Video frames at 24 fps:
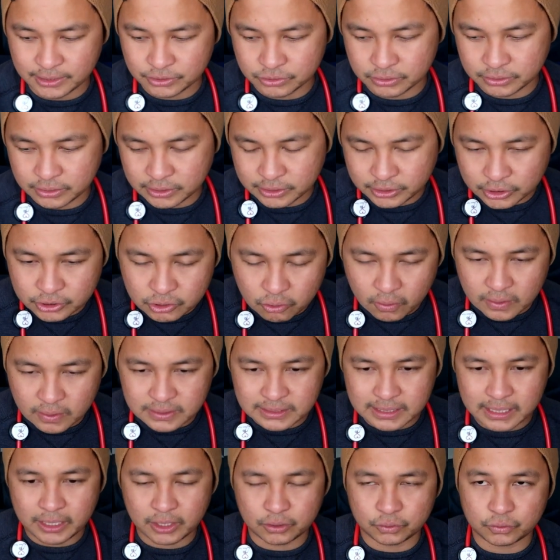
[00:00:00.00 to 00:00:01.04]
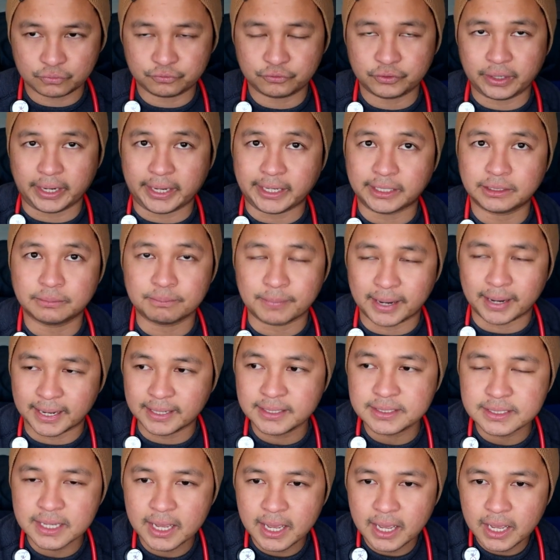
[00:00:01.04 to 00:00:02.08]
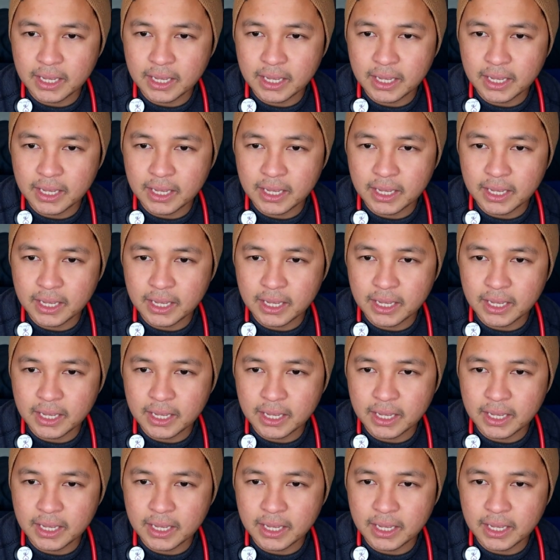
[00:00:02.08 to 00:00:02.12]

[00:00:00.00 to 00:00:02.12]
So, nandito ako sa line na to for 8 months.